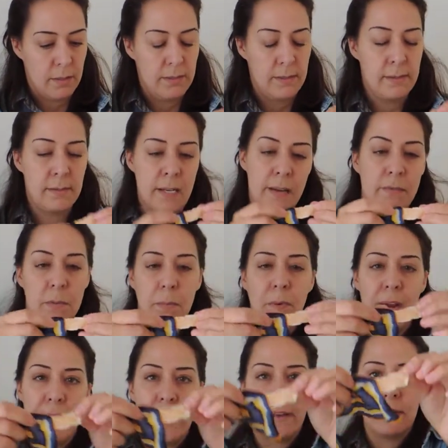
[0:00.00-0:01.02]
It doesn't have a
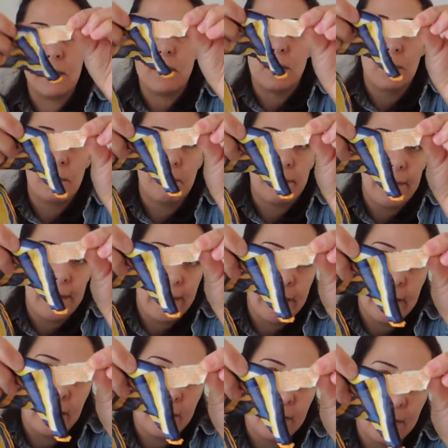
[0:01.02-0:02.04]
brand, but
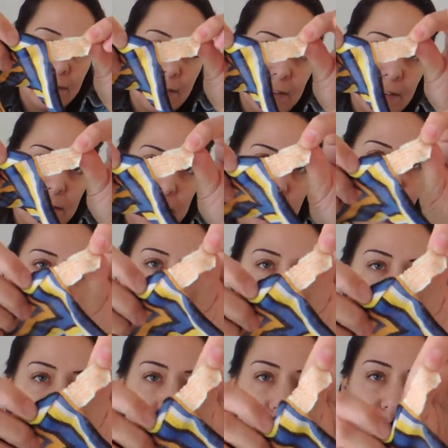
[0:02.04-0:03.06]
it's
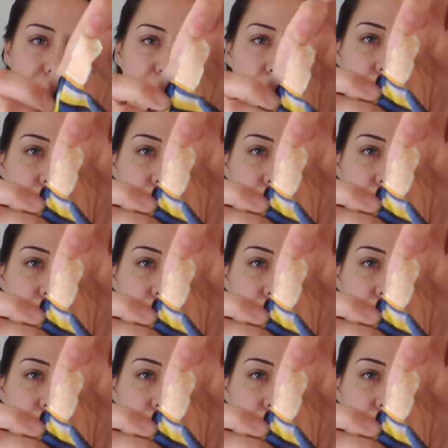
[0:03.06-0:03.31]
probably not going to